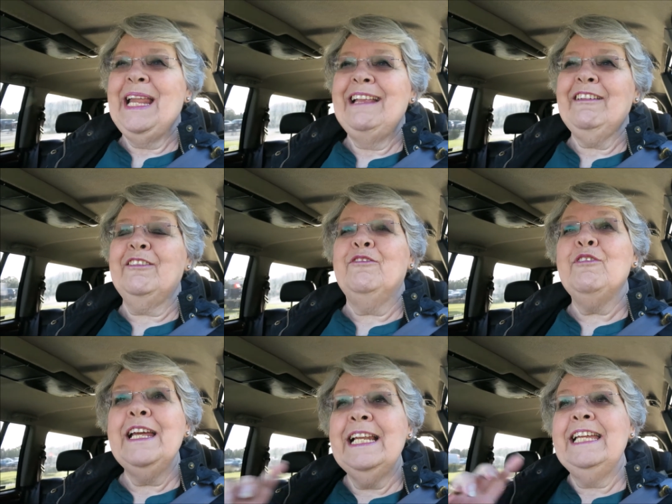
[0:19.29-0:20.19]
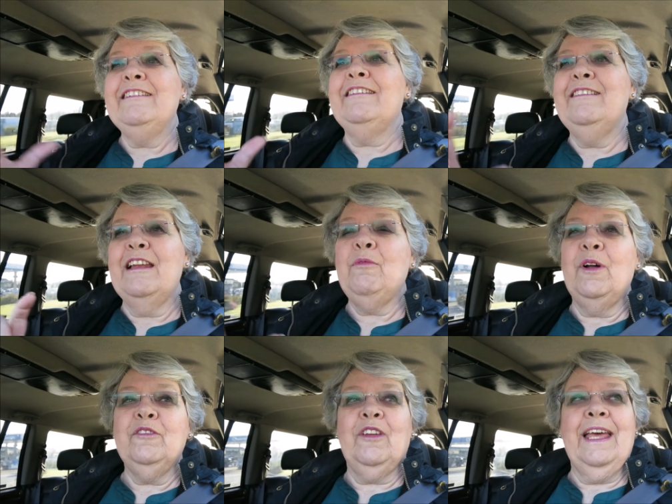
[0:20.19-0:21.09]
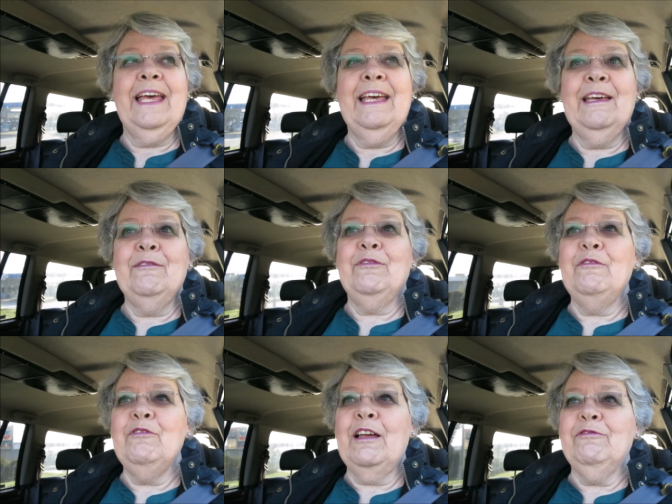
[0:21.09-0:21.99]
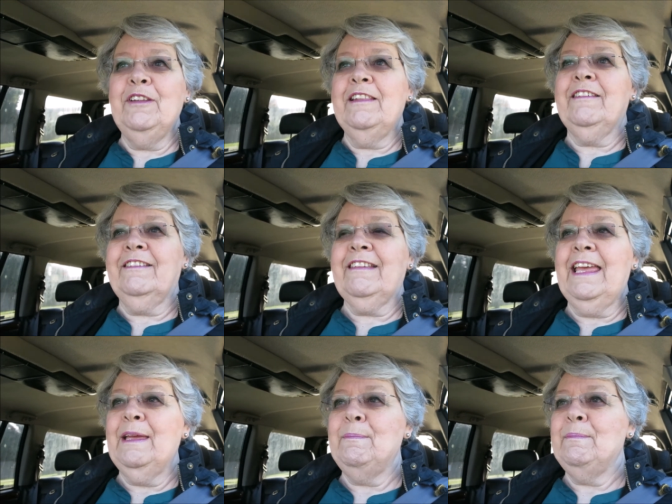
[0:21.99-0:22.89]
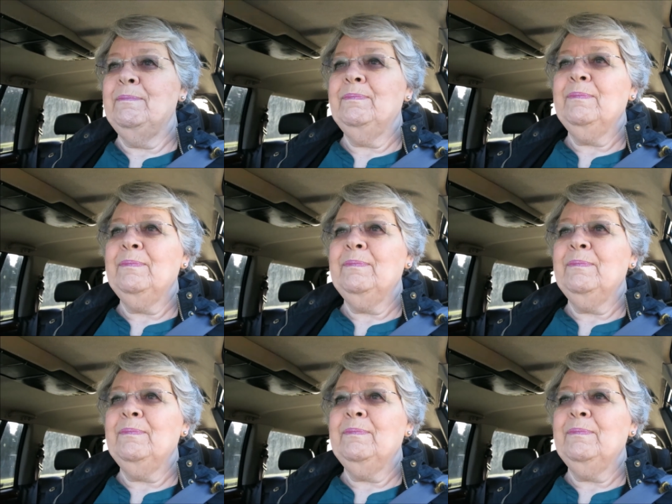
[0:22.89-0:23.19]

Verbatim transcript: but I just really did want to have roughly the same